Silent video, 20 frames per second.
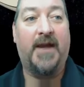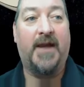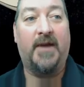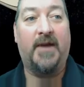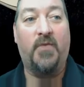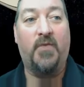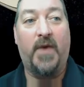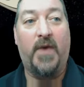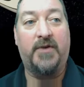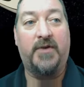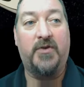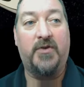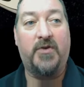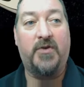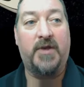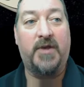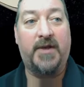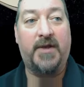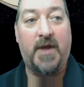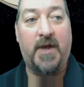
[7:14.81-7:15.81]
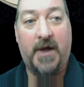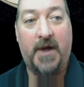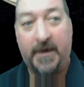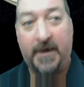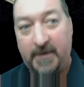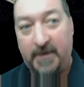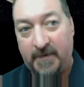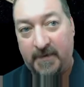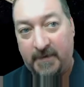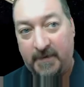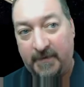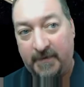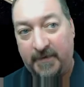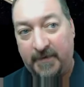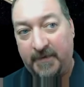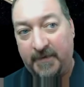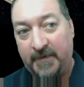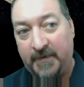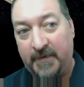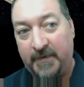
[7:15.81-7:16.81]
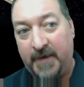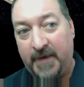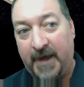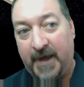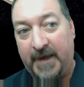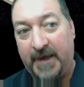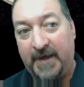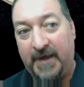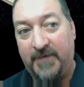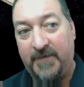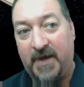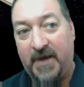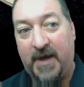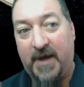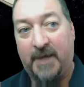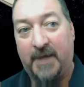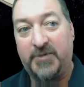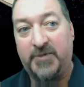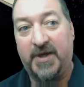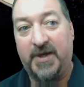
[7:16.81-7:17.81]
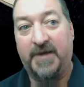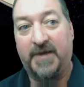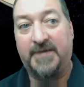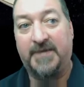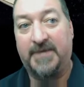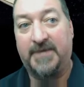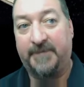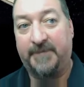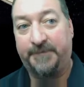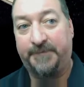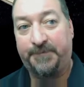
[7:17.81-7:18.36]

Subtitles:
And when you click on any of the objects,